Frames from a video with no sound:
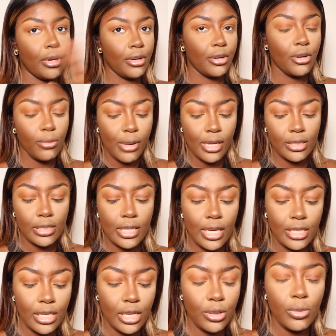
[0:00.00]
gonna come back to the
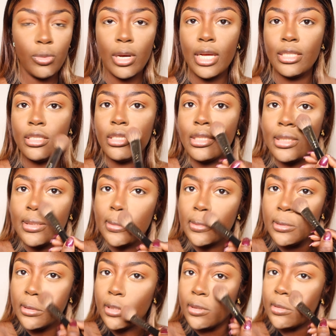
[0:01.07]
eyeshadow, but I just need to
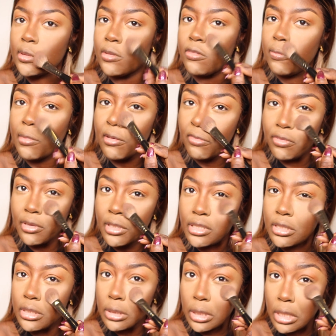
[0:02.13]
dust off my
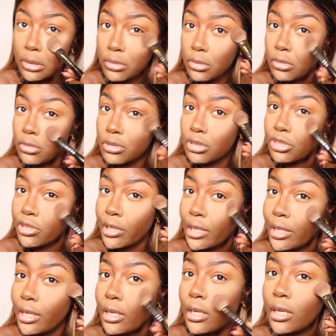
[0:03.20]
face so I don't look
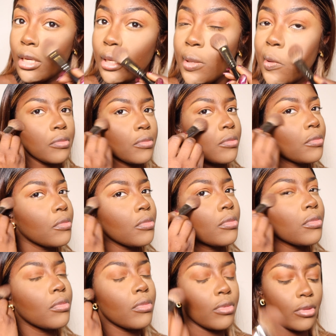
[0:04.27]
dry.
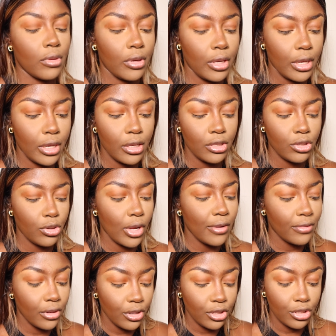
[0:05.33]
Okay, so
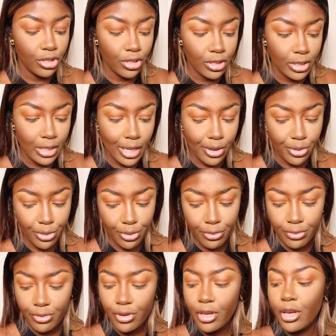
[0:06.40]
after you dust that
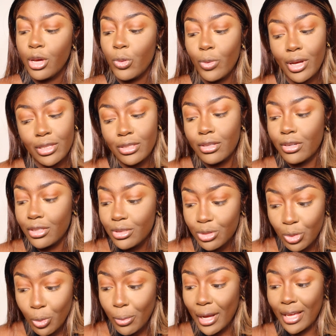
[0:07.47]
off, I'm going to
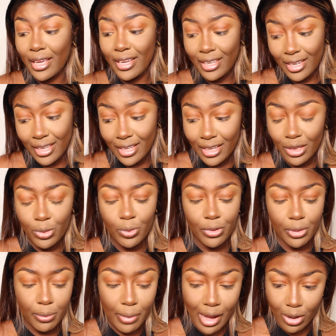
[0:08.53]
go back in again with
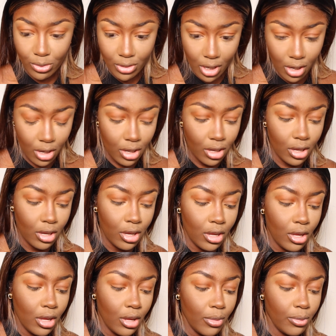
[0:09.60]
the powder,
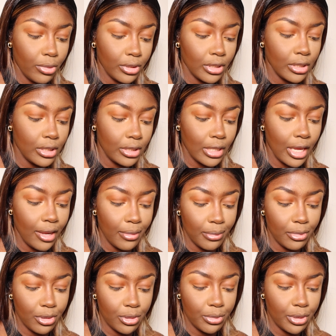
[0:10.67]
but this time I'm
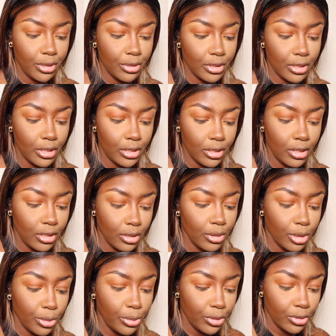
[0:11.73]
going to be using
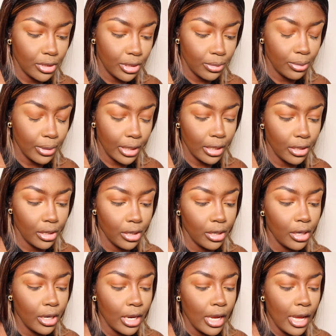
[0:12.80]
the beauty blender,
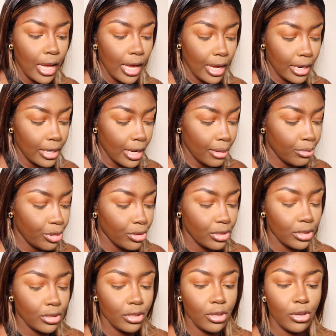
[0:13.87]
and I'm
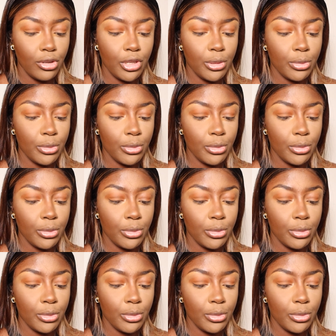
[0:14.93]
using the Laura